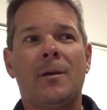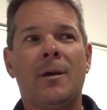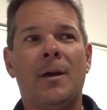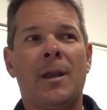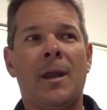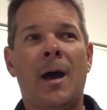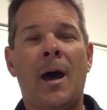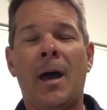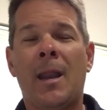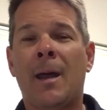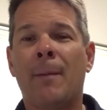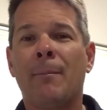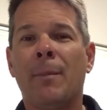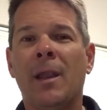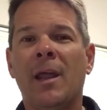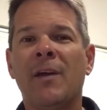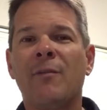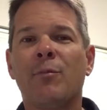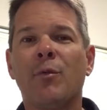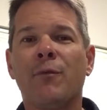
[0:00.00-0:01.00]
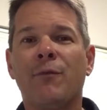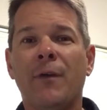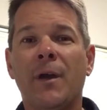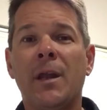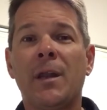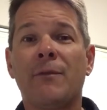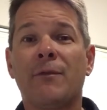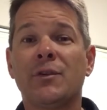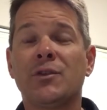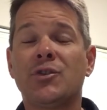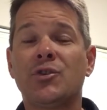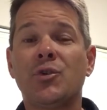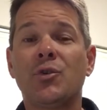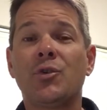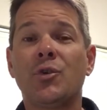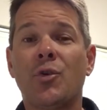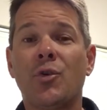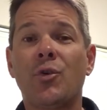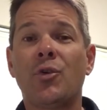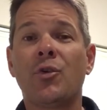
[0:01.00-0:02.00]
an unbelievable feat if a
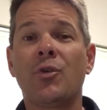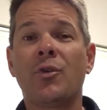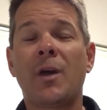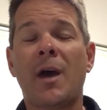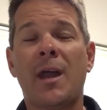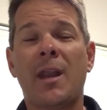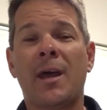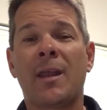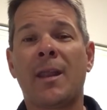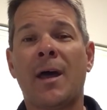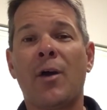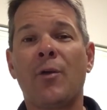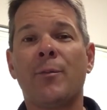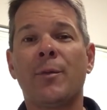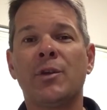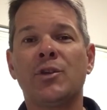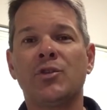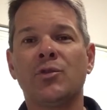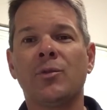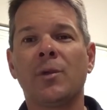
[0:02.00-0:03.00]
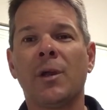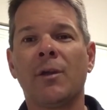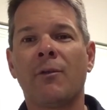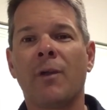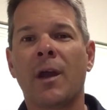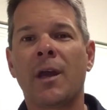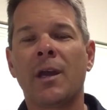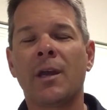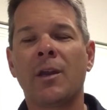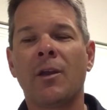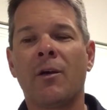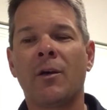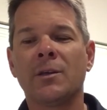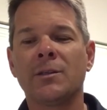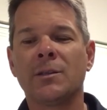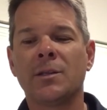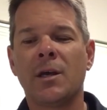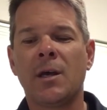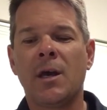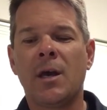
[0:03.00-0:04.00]
student could do that, and they will be duly
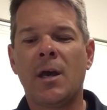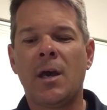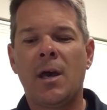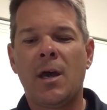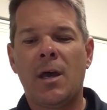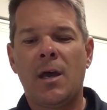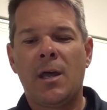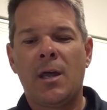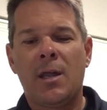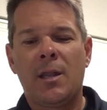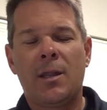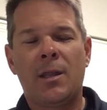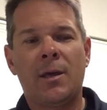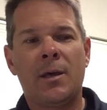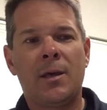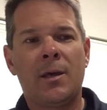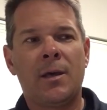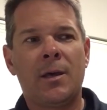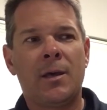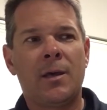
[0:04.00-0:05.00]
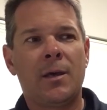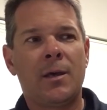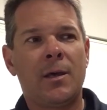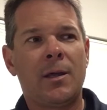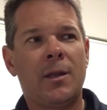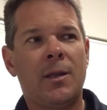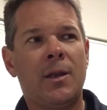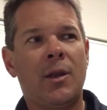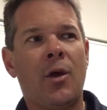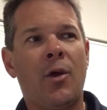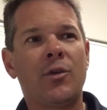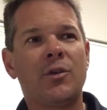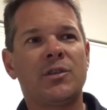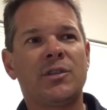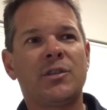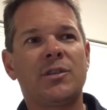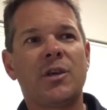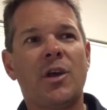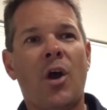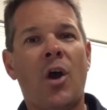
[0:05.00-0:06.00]
recognised. The
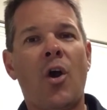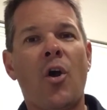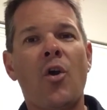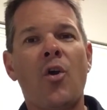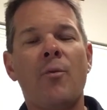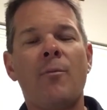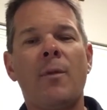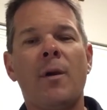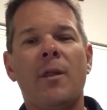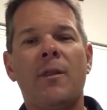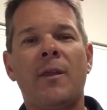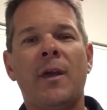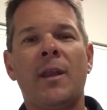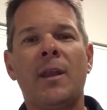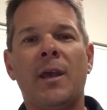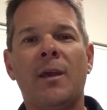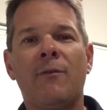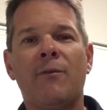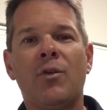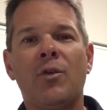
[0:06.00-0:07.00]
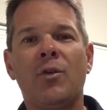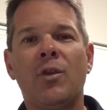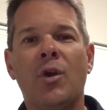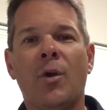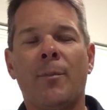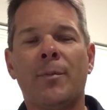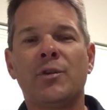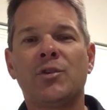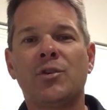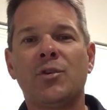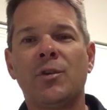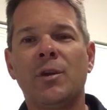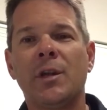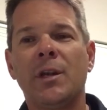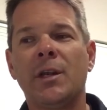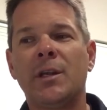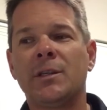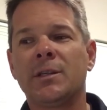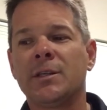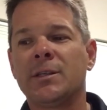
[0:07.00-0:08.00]
notes home then give you the
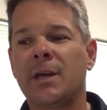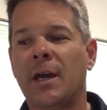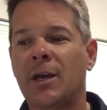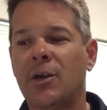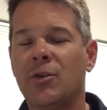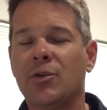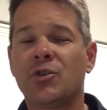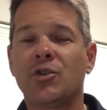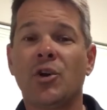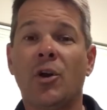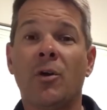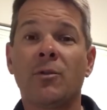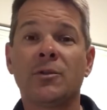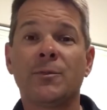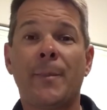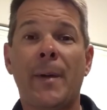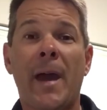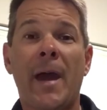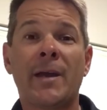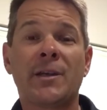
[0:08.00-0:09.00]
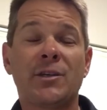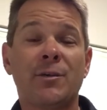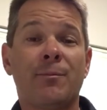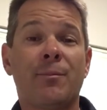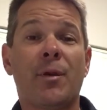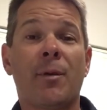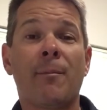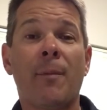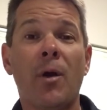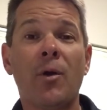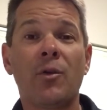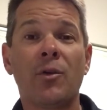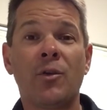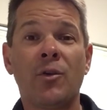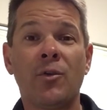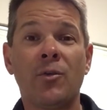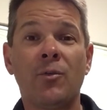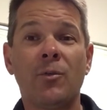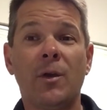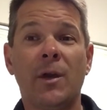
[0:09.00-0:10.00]
opportunity to take your child's bag to promote
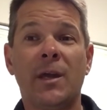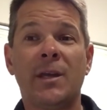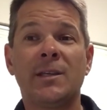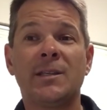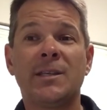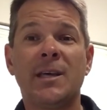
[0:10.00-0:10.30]
you in